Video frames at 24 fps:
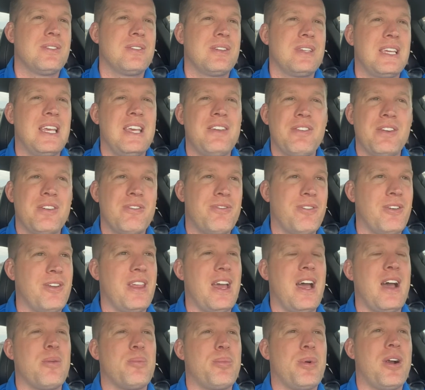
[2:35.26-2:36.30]
even for
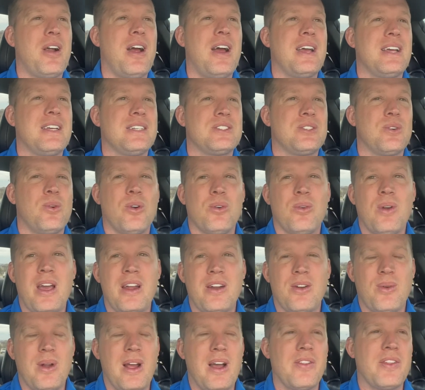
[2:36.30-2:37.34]
that price or
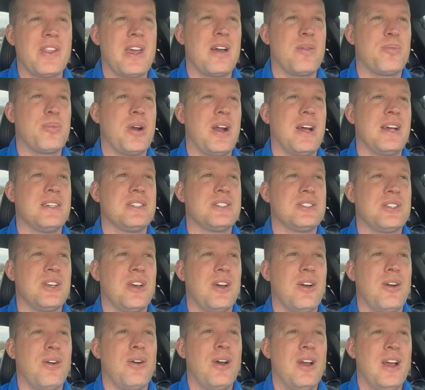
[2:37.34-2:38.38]
right around that price.
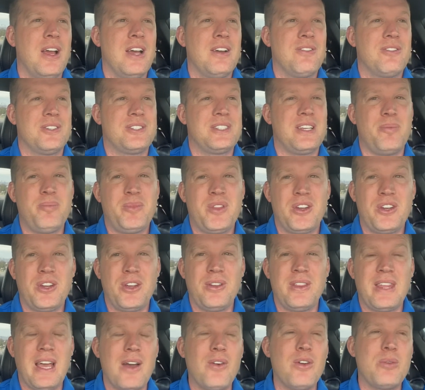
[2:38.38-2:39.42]
So for something
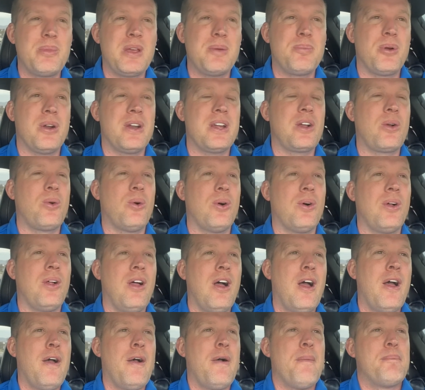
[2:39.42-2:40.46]
new, that would be pretty cool.
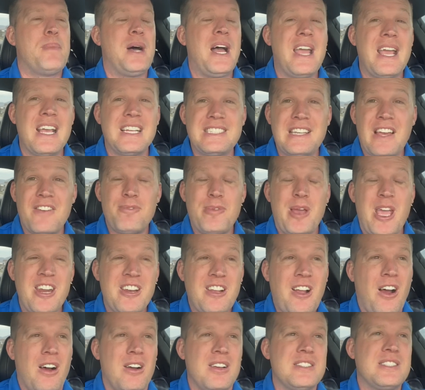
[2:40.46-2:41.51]
But as I've
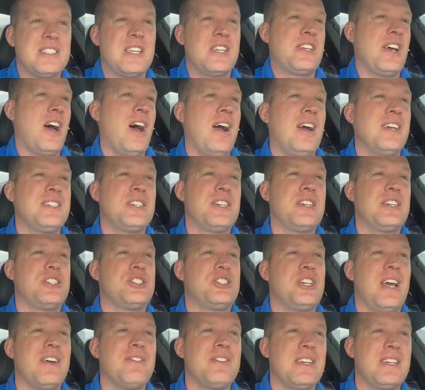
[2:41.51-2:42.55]
made calls to Dodge and to
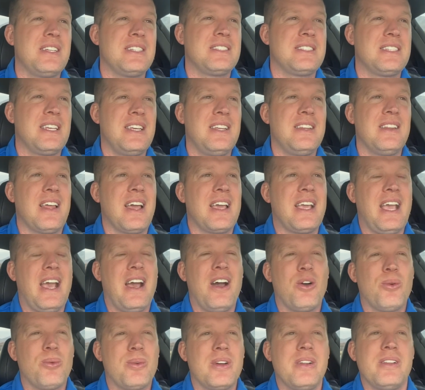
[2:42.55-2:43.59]
Chevy to see like
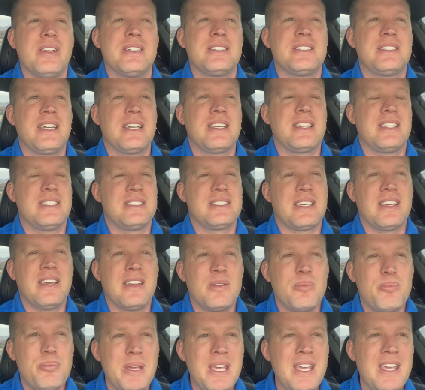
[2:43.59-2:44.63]
how realistic this
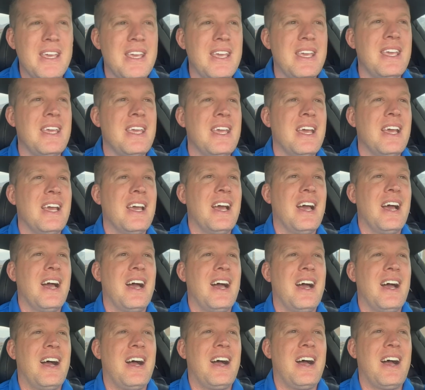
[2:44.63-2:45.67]
could be,
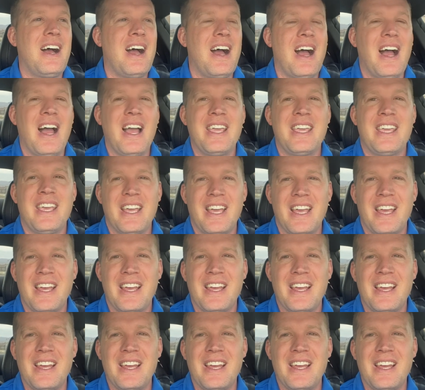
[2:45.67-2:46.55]
uh, I get